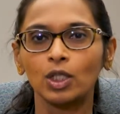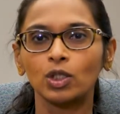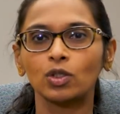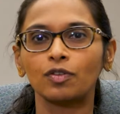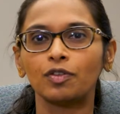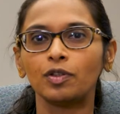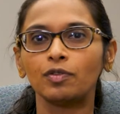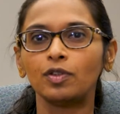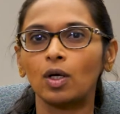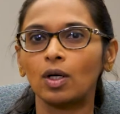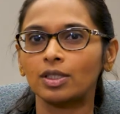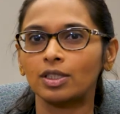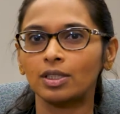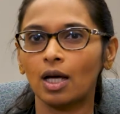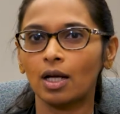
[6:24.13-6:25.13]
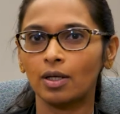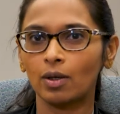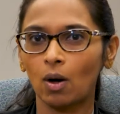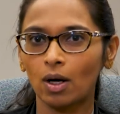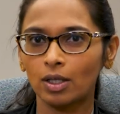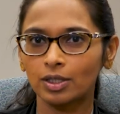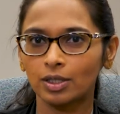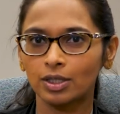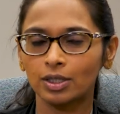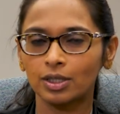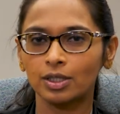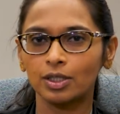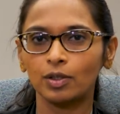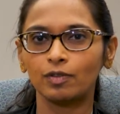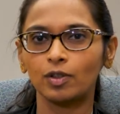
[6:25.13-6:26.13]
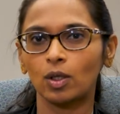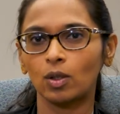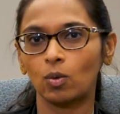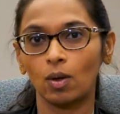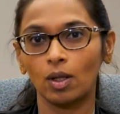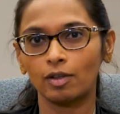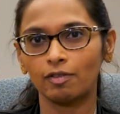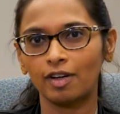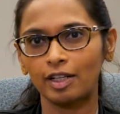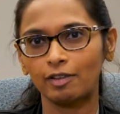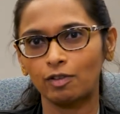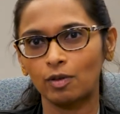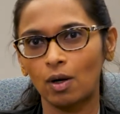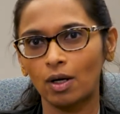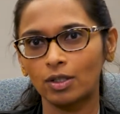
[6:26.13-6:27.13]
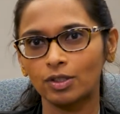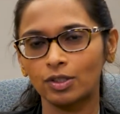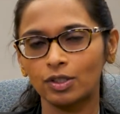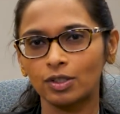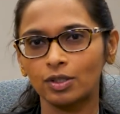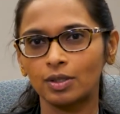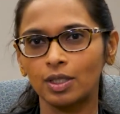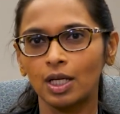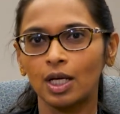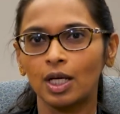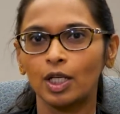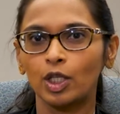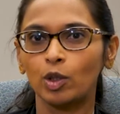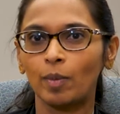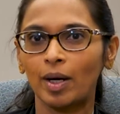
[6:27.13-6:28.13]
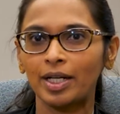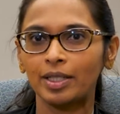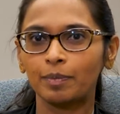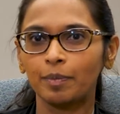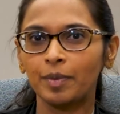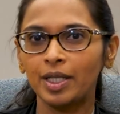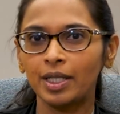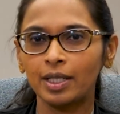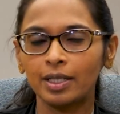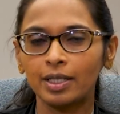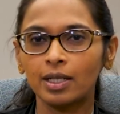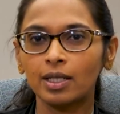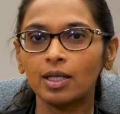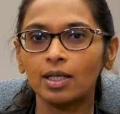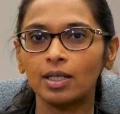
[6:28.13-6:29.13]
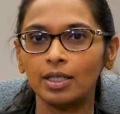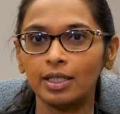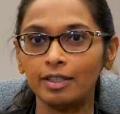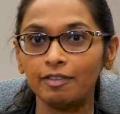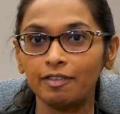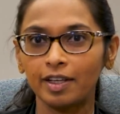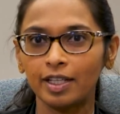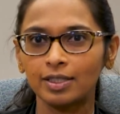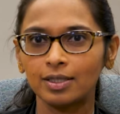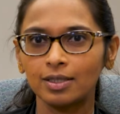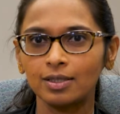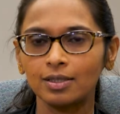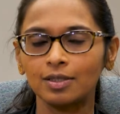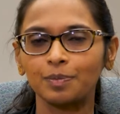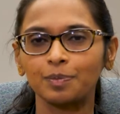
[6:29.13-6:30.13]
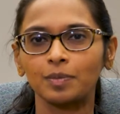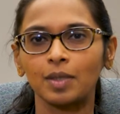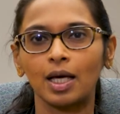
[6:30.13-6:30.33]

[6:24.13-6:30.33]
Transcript: So if you've not started oxygen, you've not qualified for oxygen, you might be in the early phases.